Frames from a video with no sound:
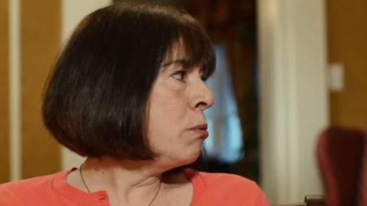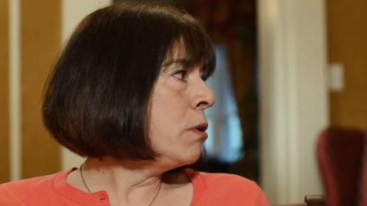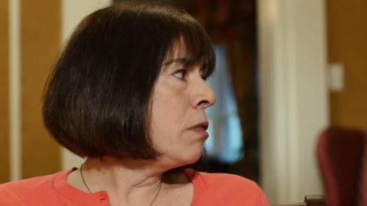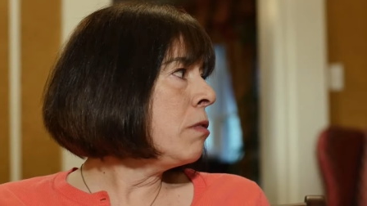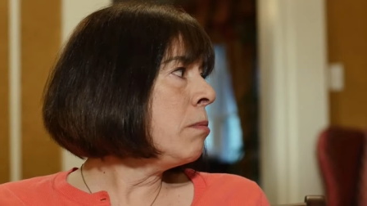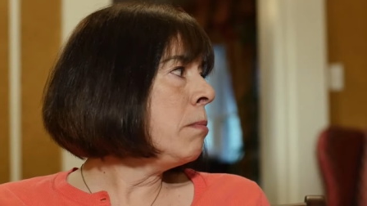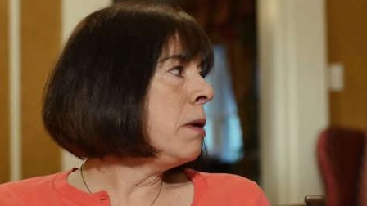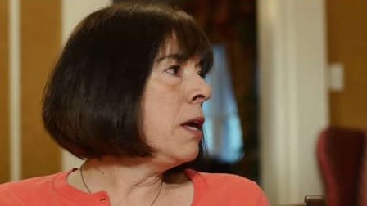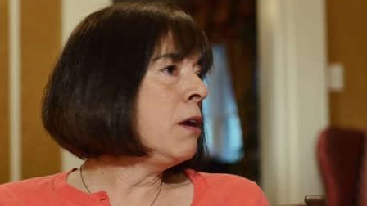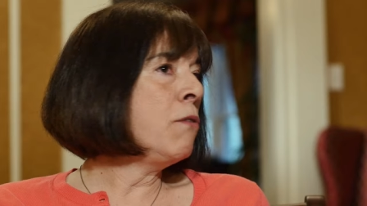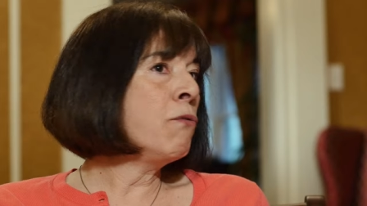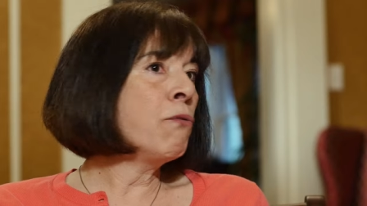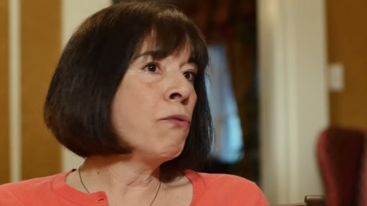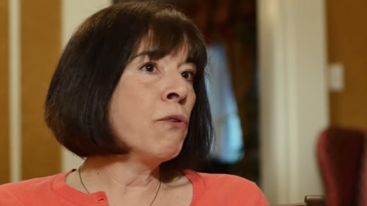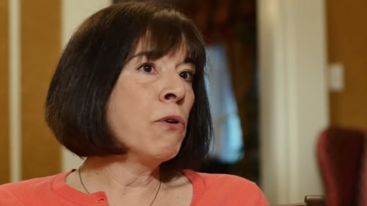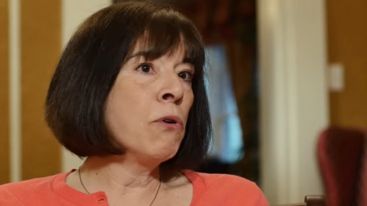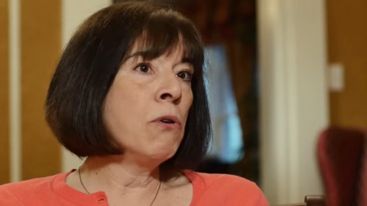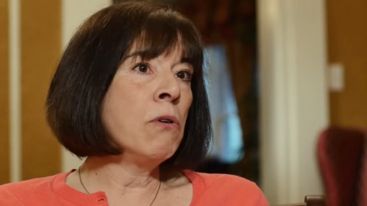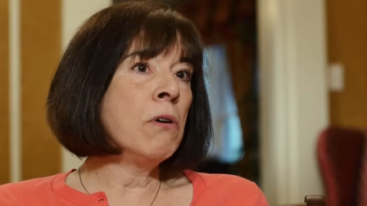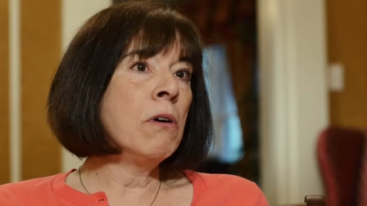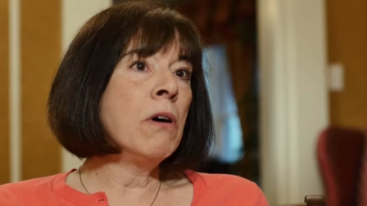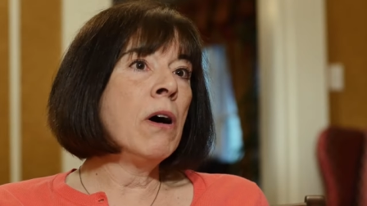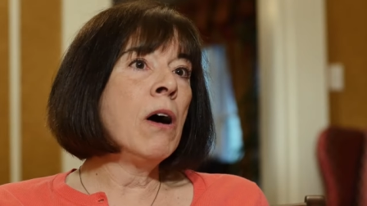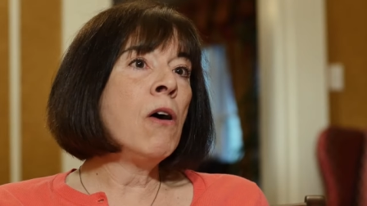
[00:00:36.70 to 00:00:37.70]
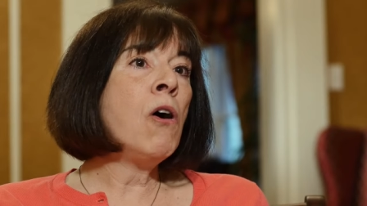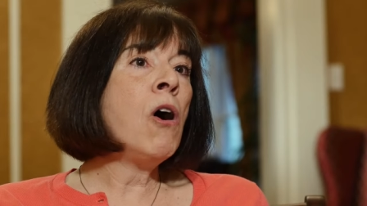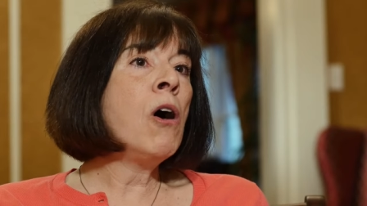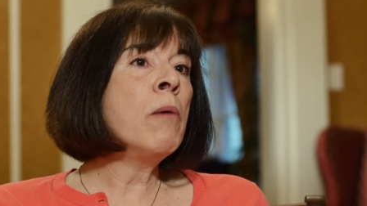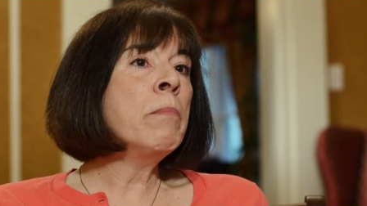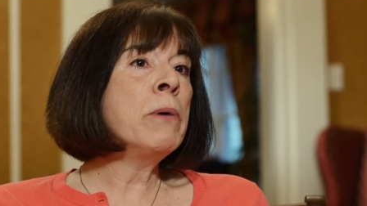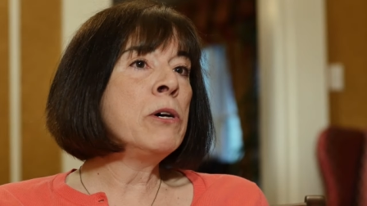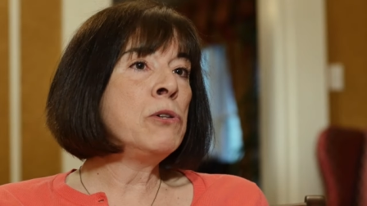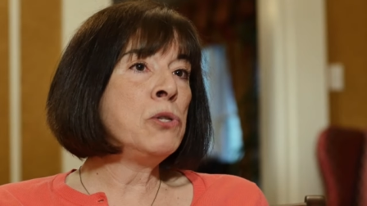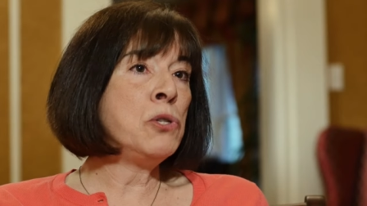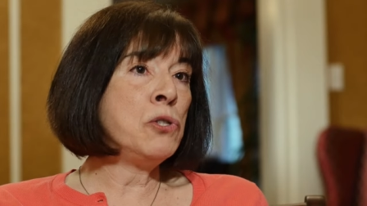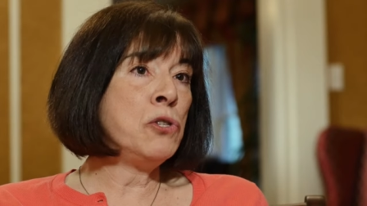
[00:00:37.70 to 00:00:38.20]
with me for
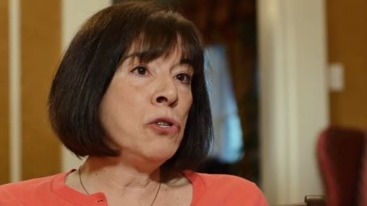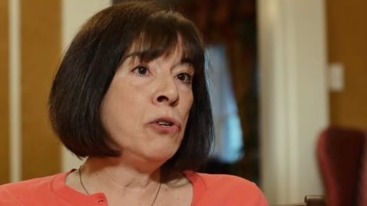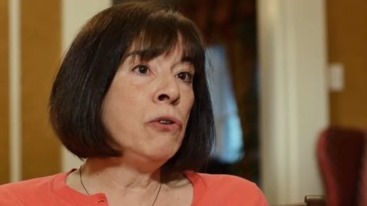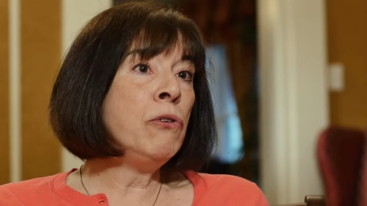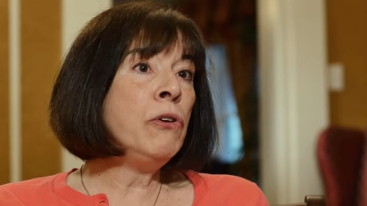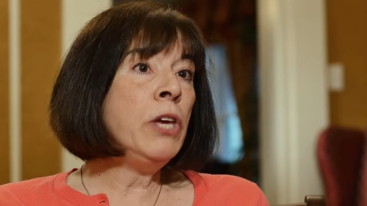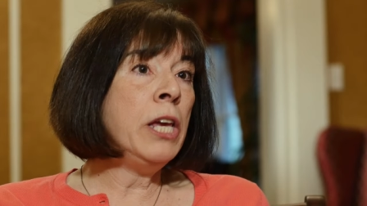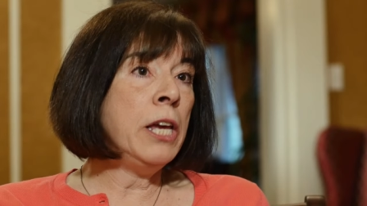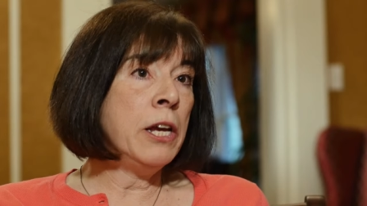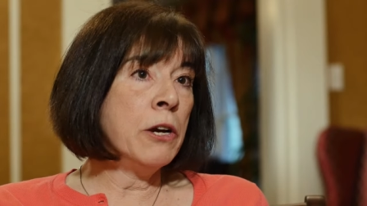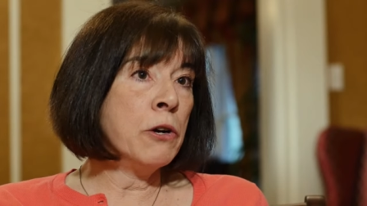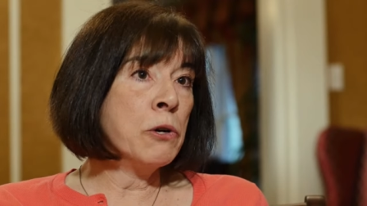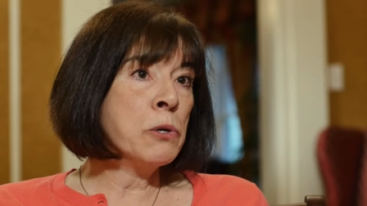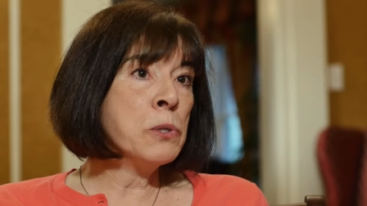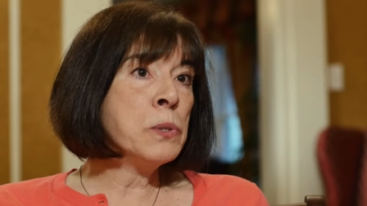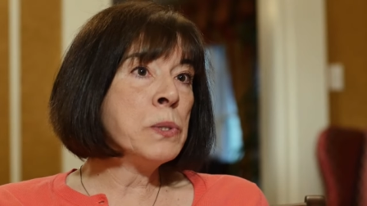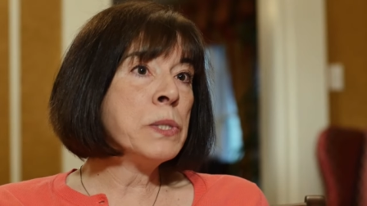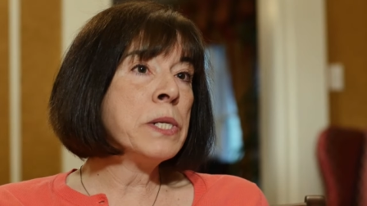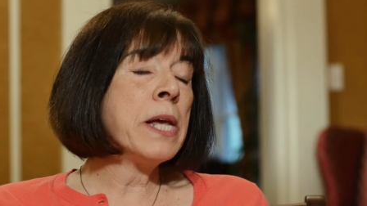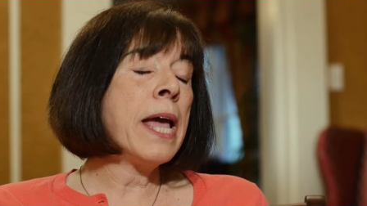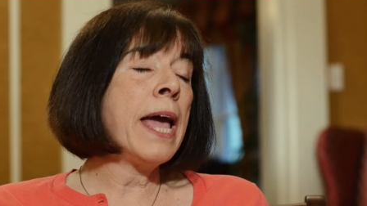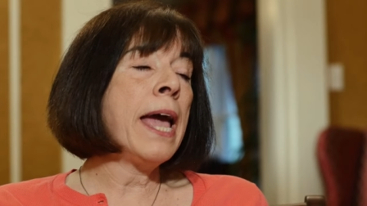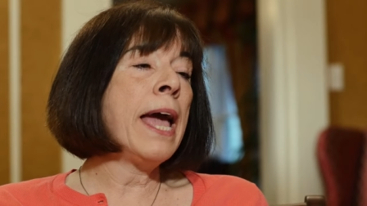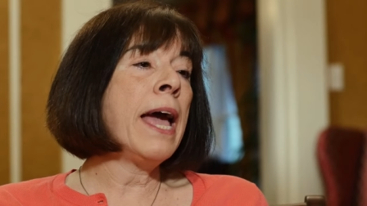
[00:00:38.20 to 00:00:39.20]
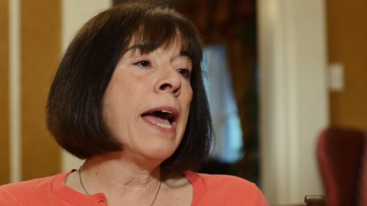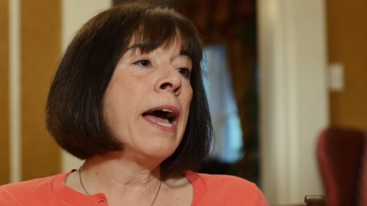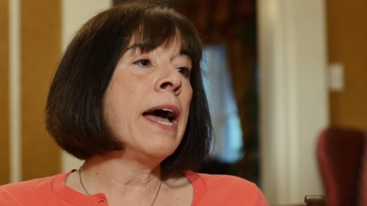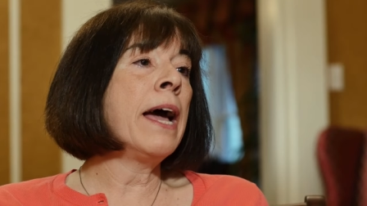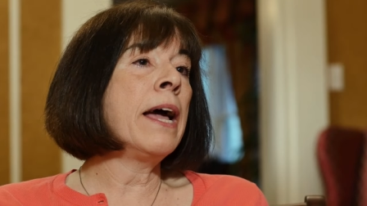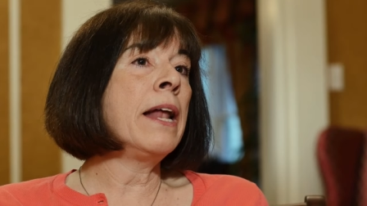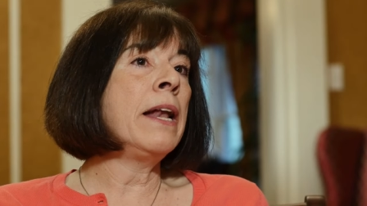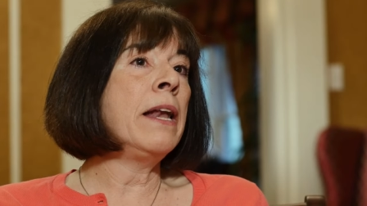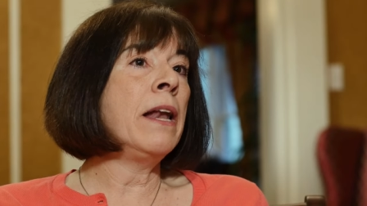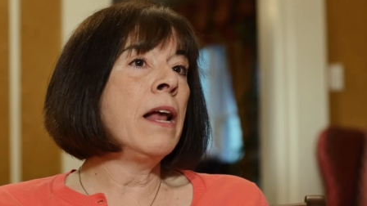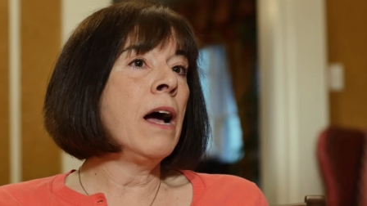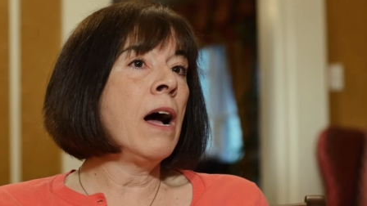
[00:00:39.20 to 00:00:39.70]
almost two years,
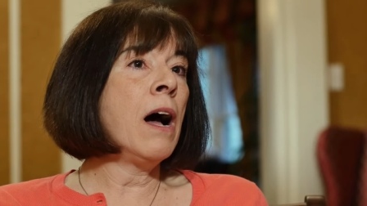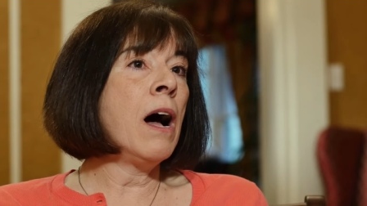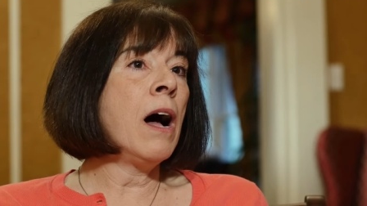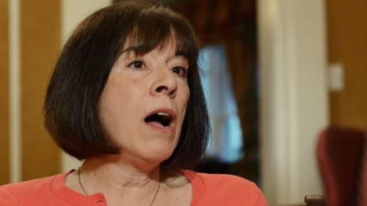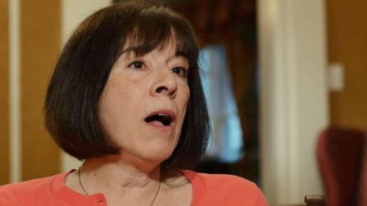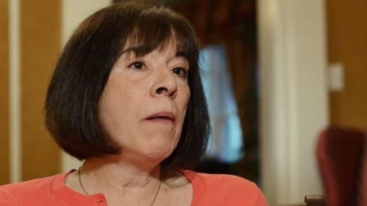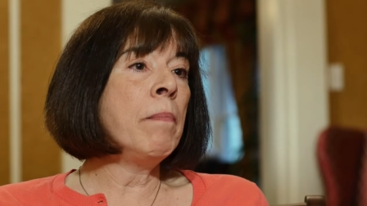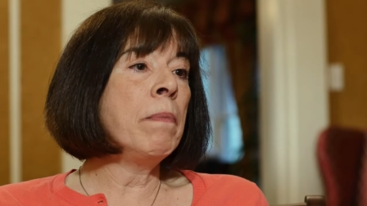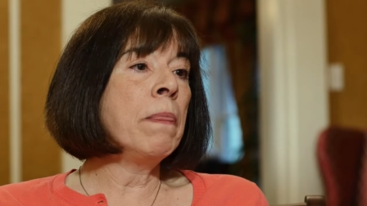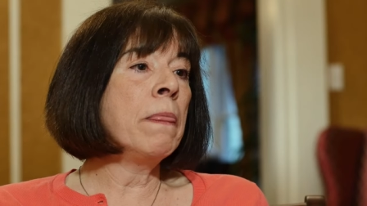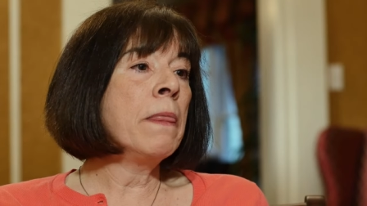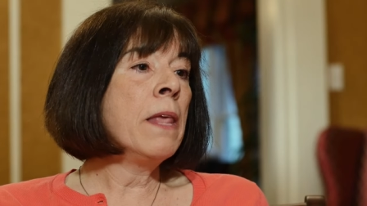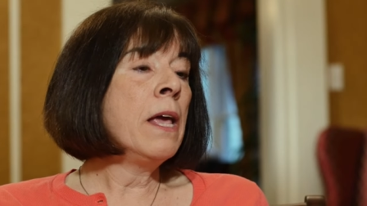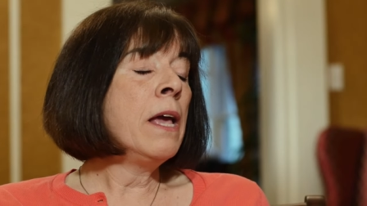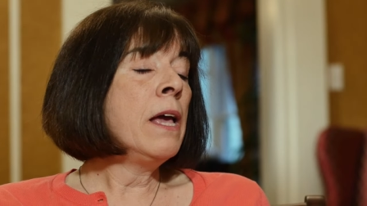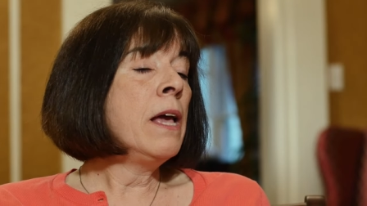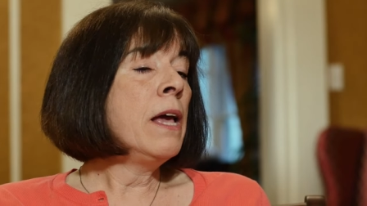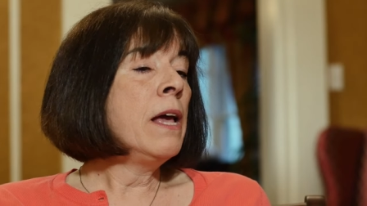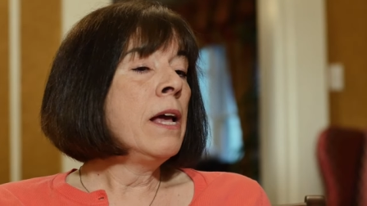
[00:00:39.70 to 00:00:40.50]
and um,